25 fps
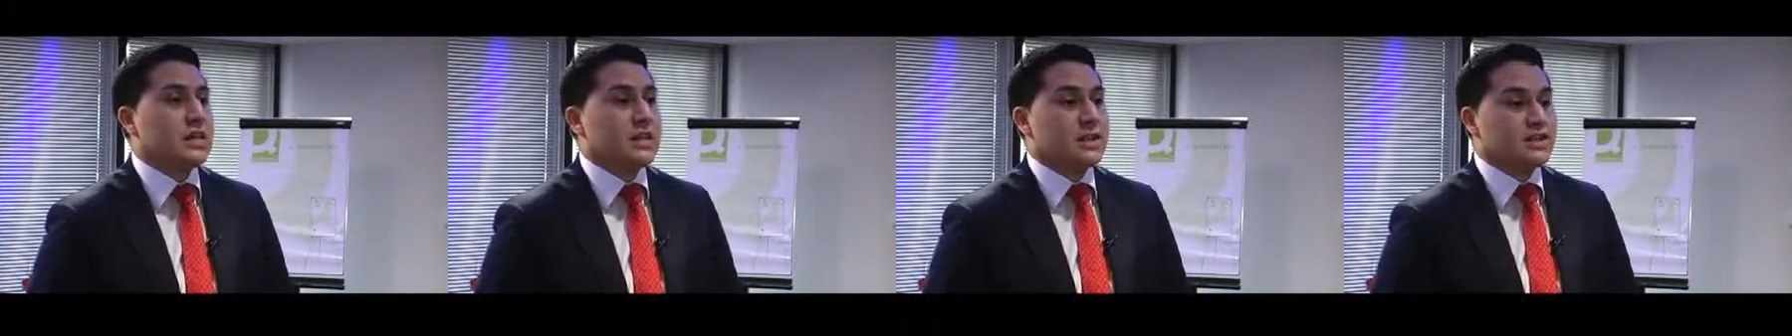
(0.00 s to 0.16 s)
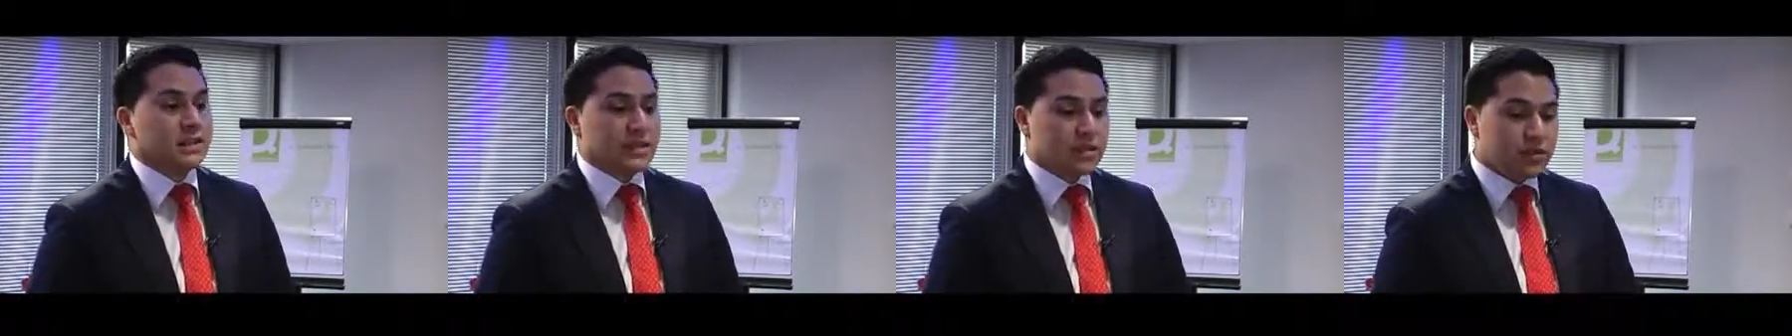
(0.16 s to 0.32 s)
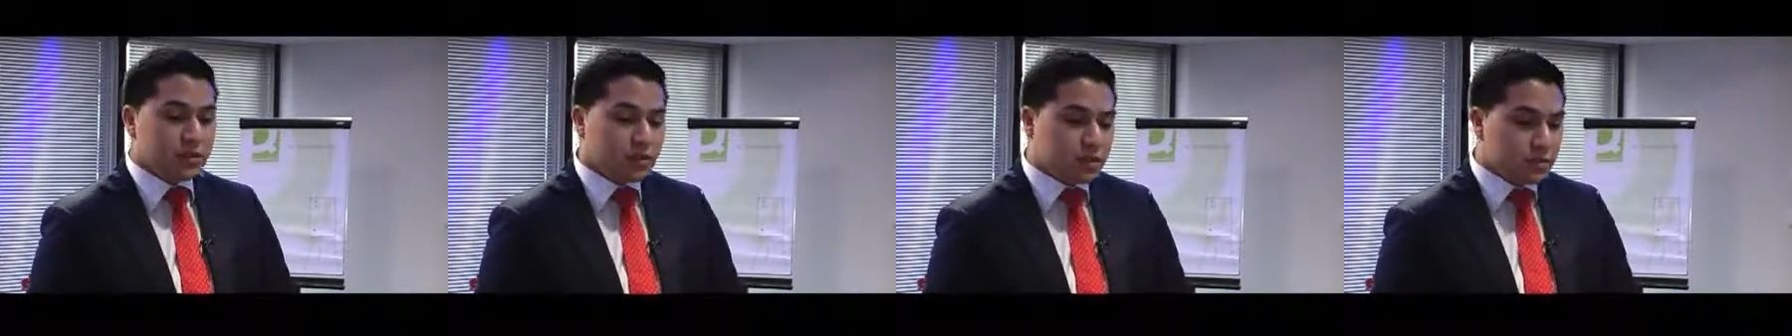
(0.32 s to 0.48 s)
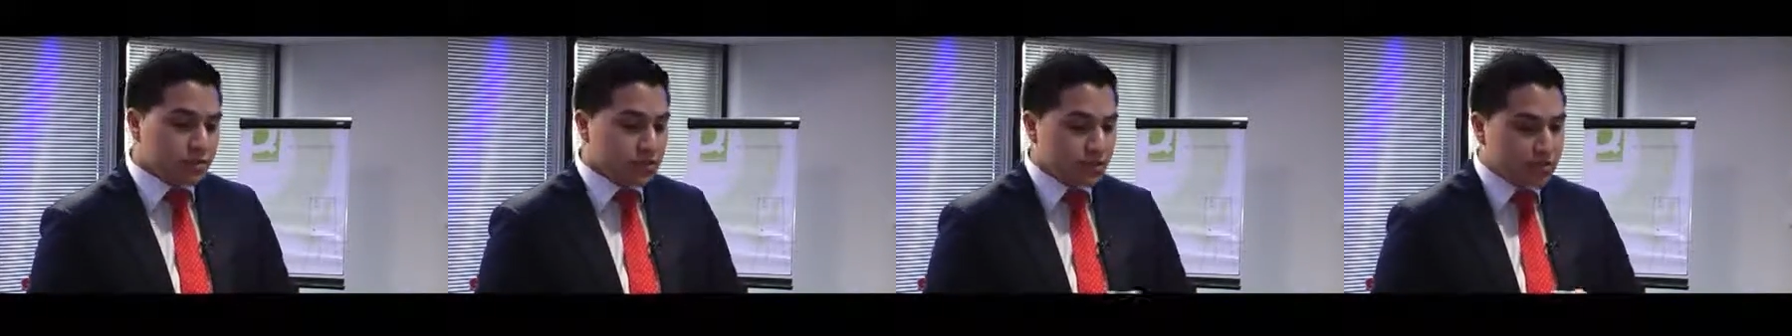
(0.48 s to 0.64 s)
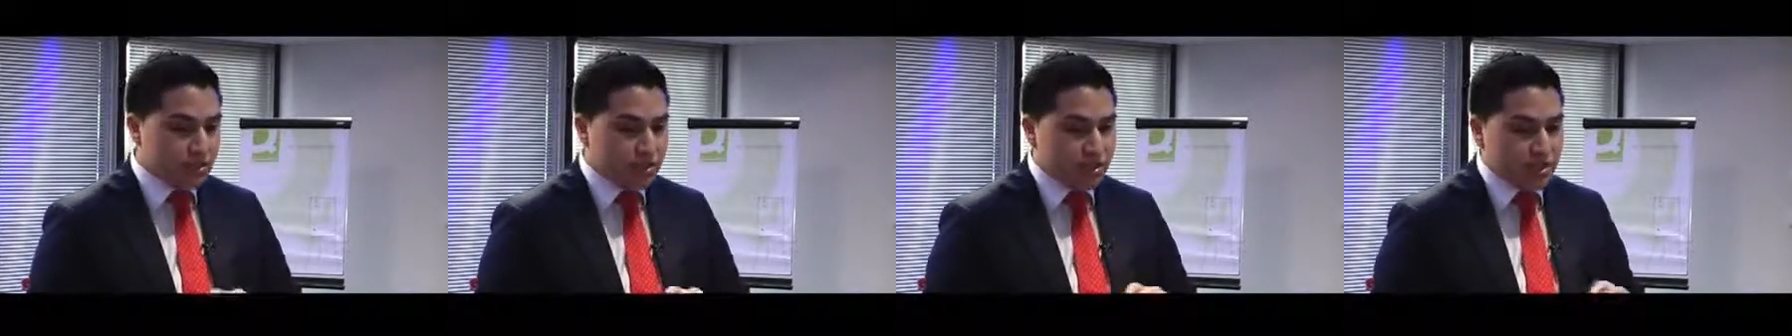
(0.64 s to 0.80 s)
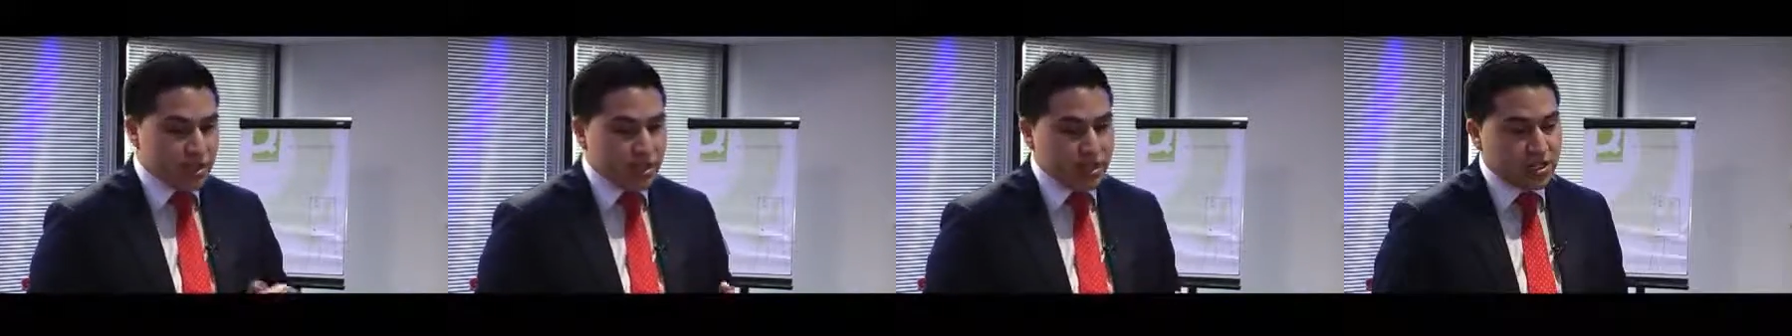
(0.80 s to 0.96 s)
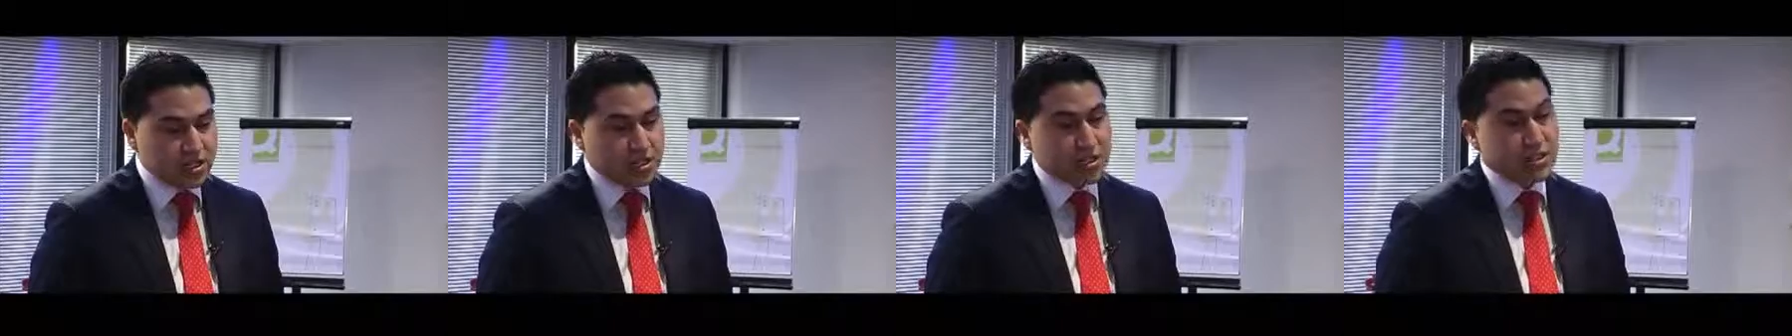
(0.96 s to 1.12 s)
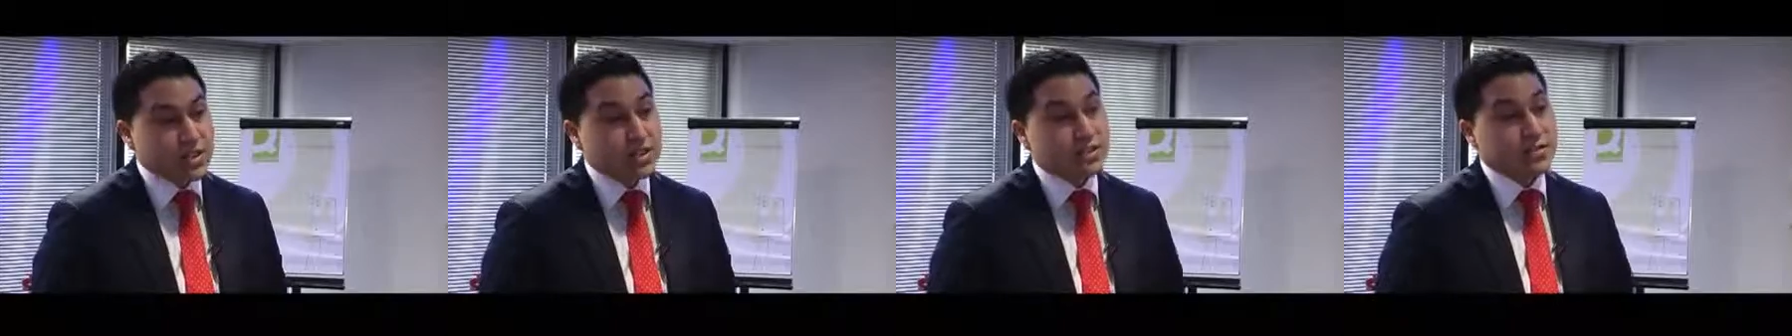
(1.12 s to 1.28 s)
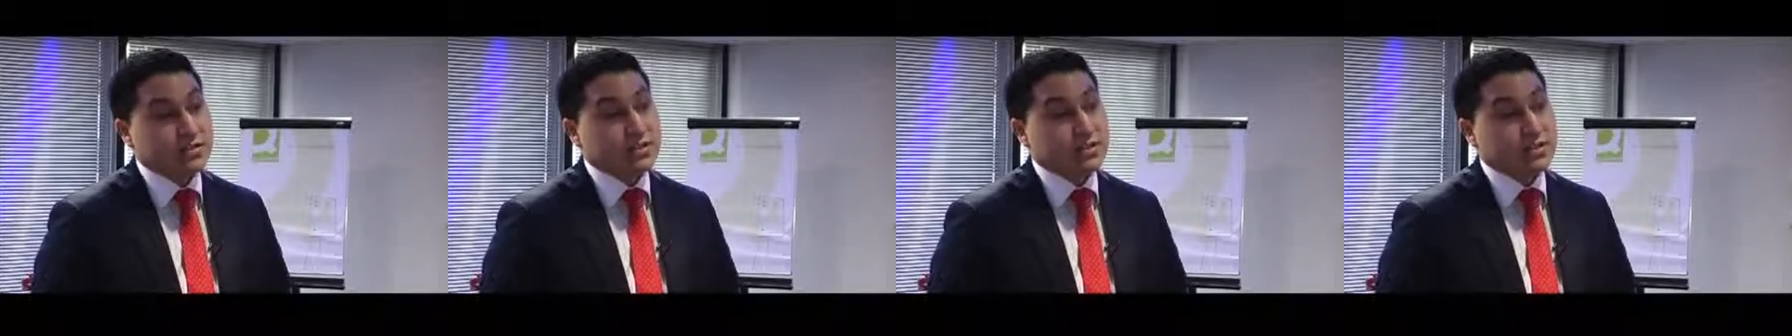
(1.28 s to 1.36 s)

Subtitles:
then you can just change that to